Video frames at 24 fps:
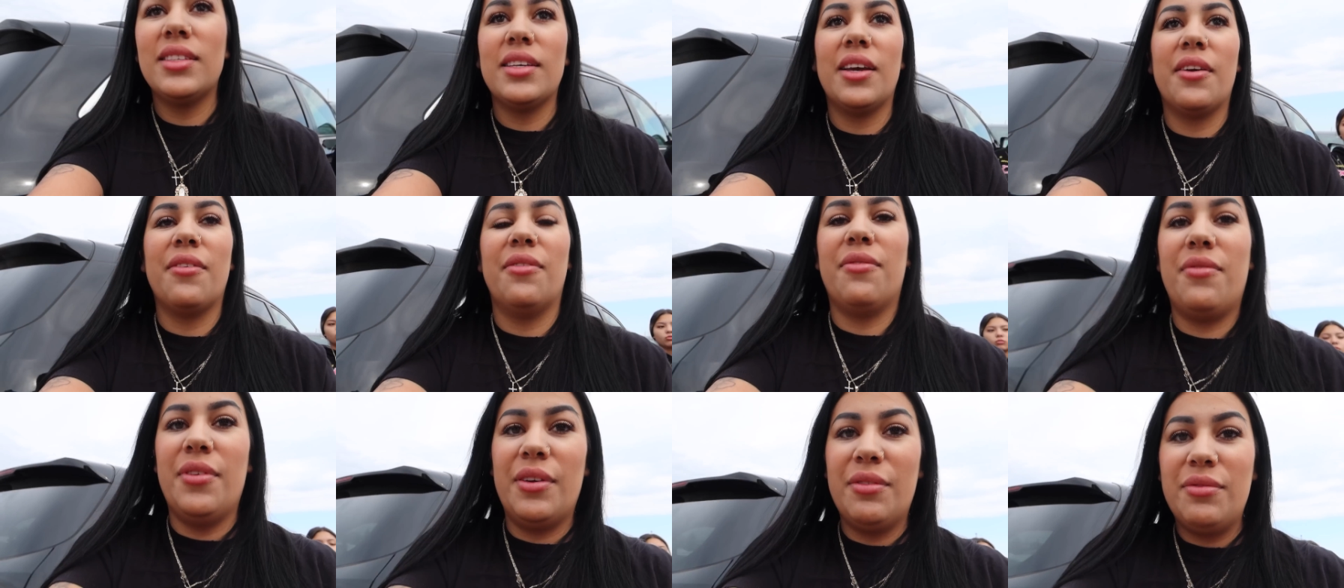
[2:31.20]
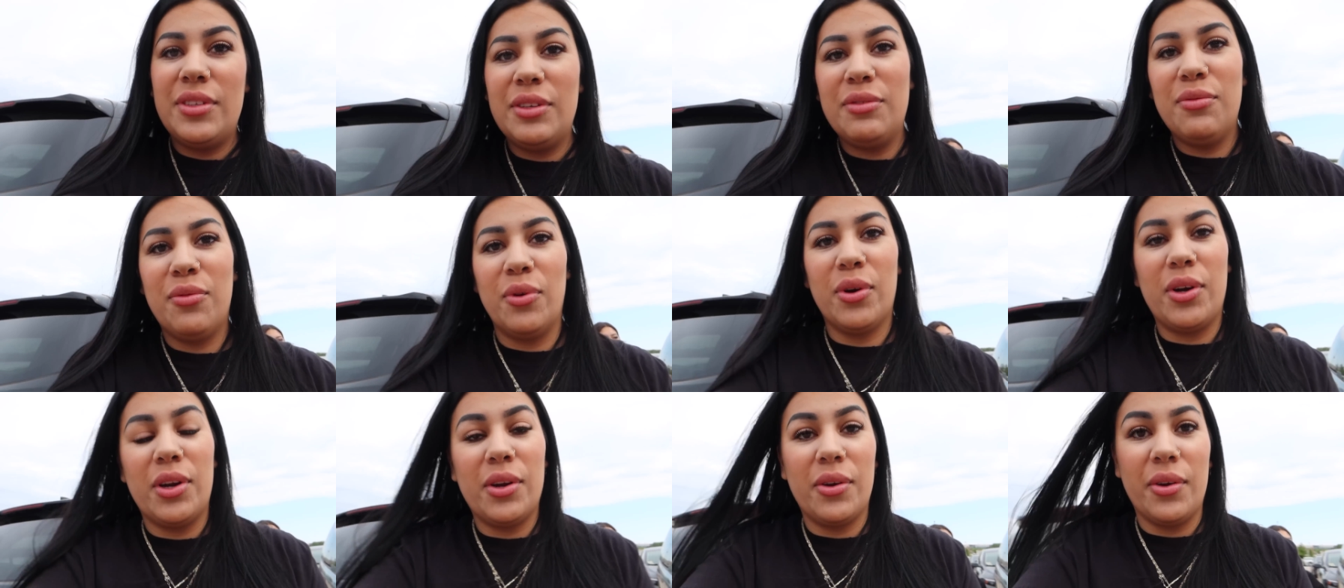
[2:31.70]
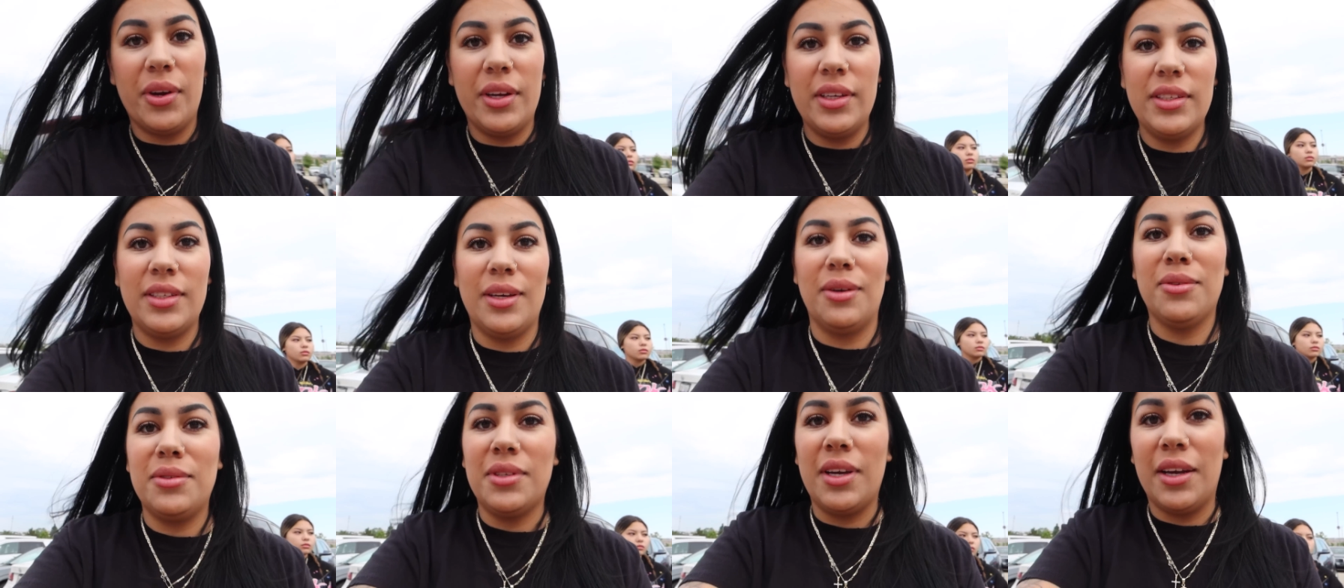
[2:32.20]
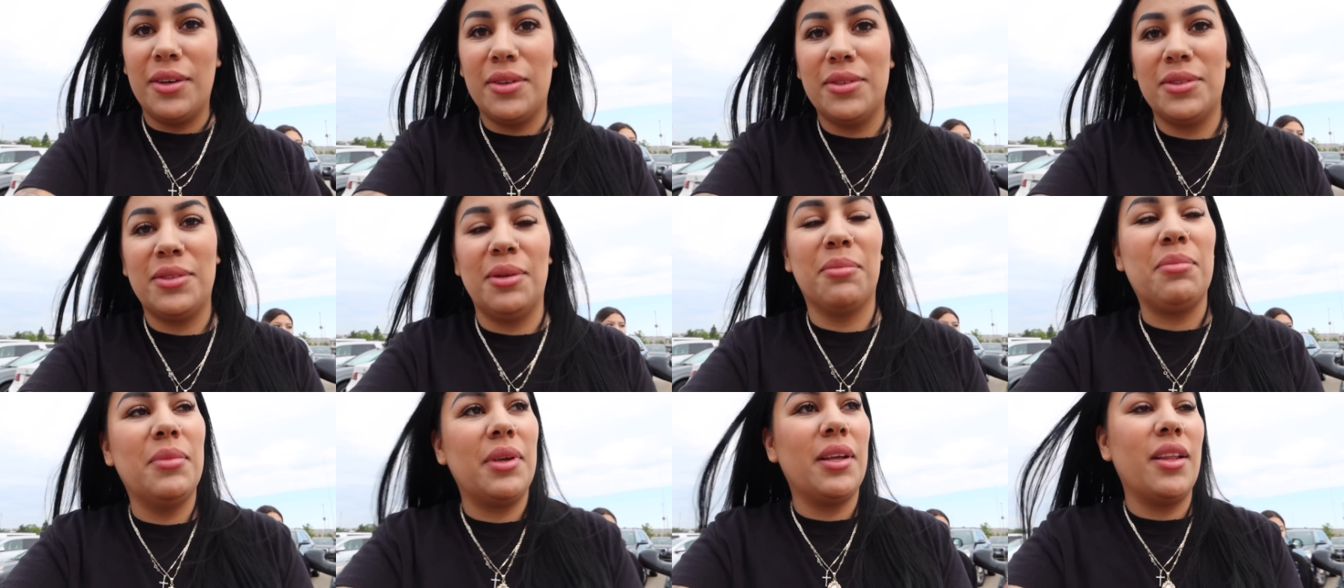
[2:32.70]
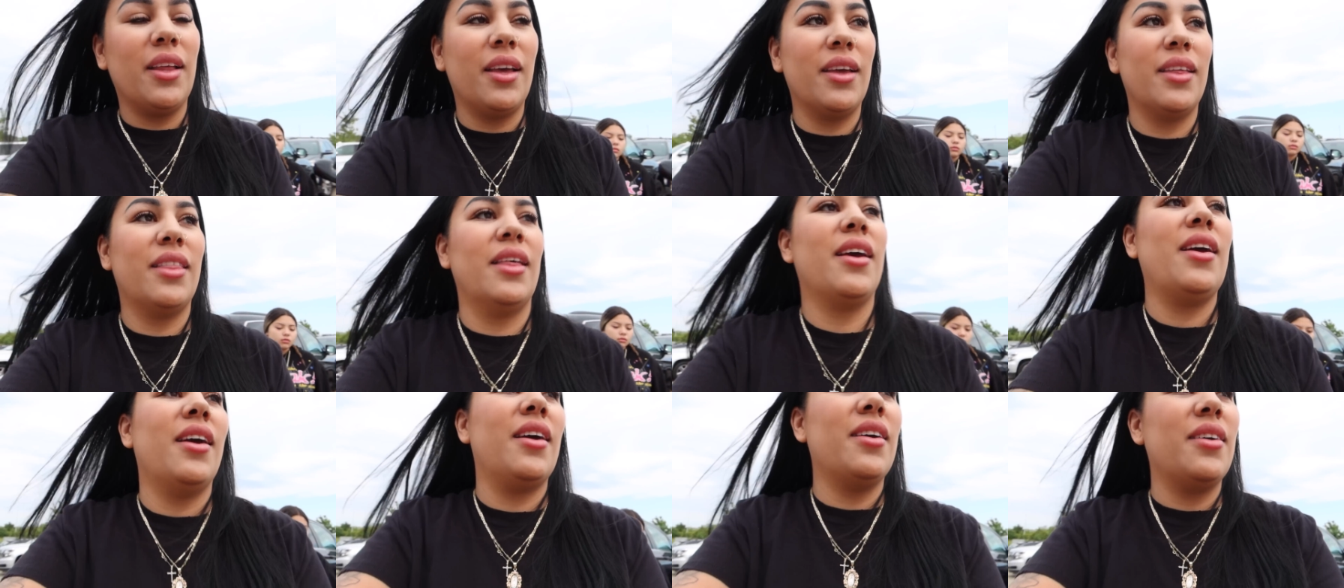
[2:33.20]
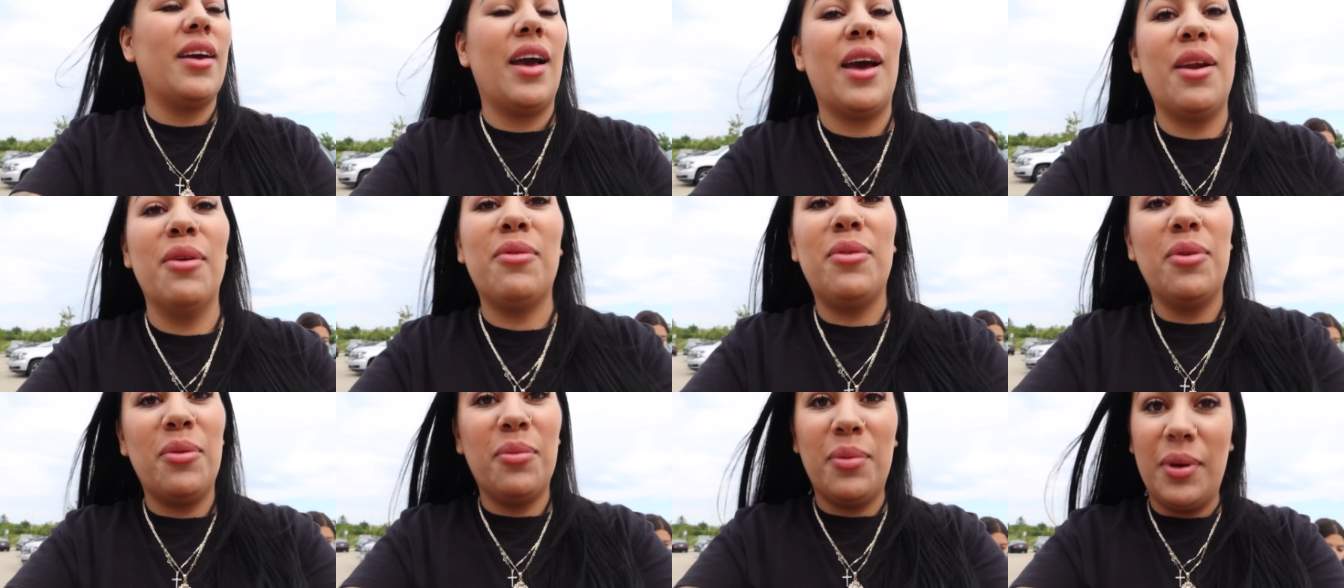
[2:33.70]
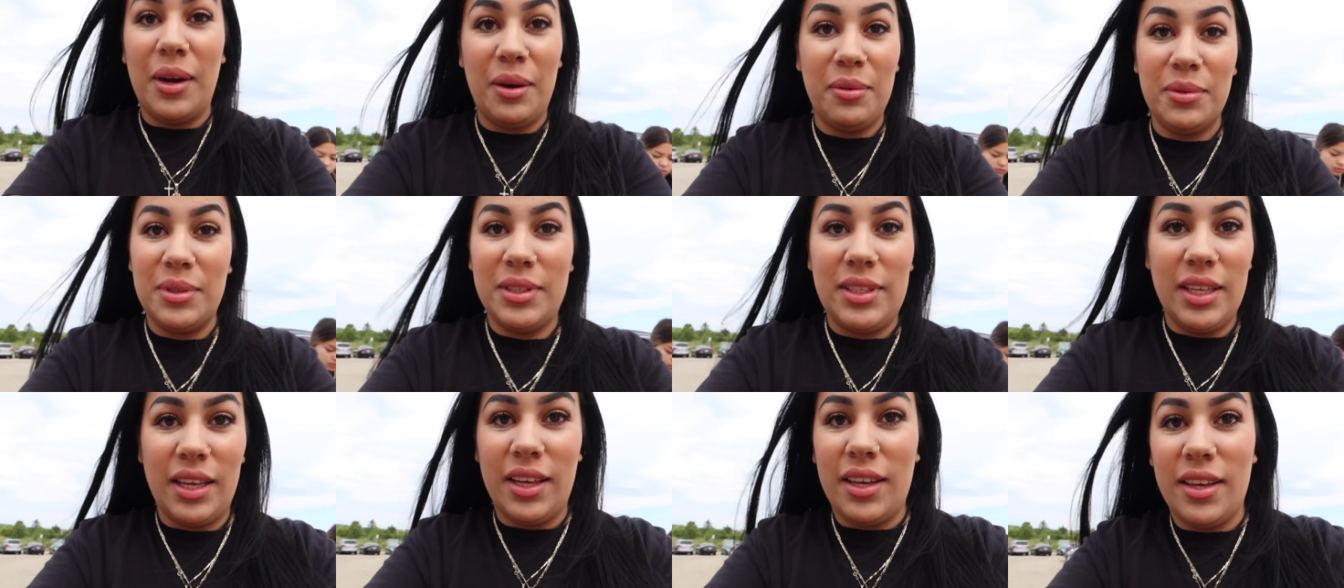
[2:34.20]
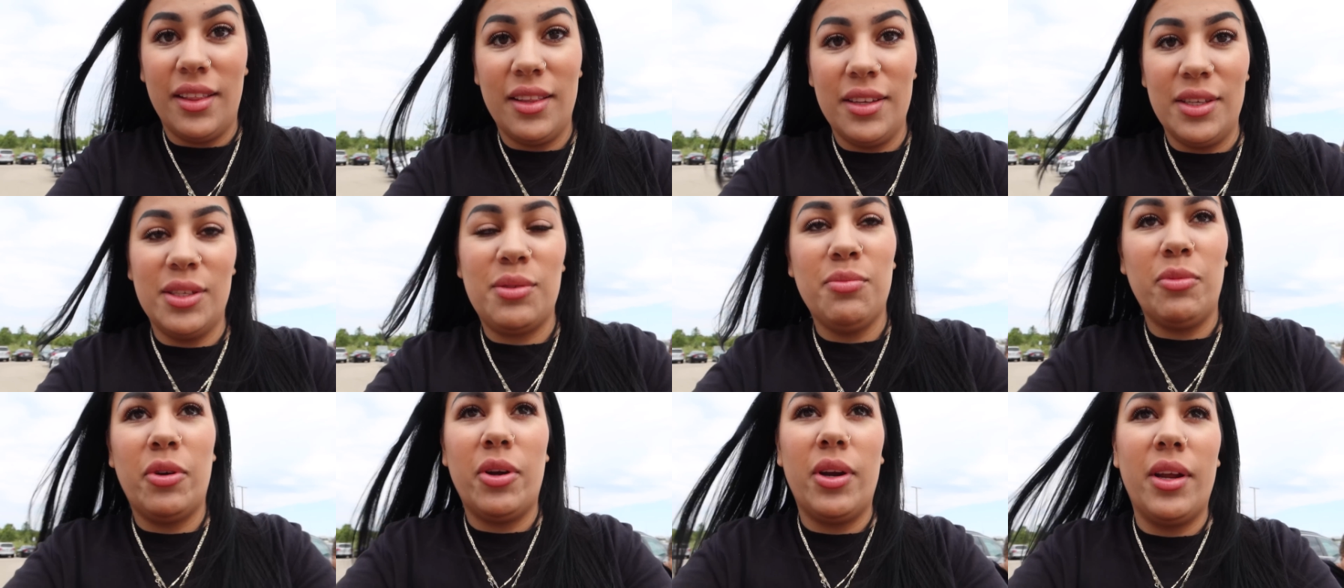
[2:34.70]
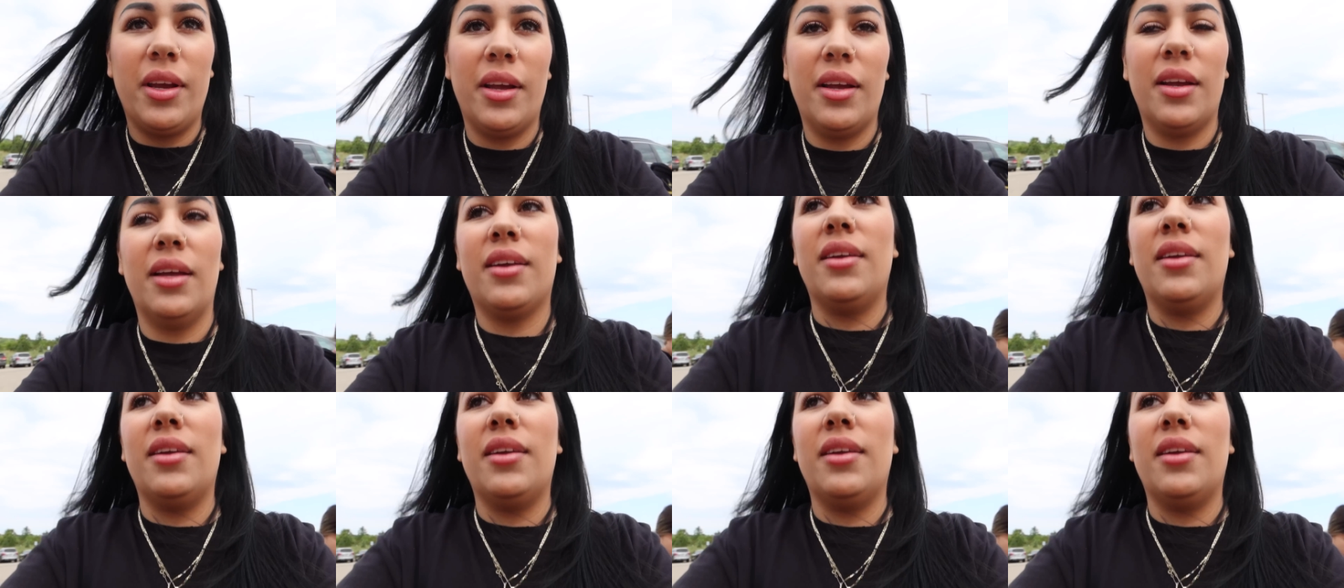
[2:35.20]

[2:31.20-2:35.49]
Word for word: like 54 degrees outside or something like that. I don't know what I was thinking this morning.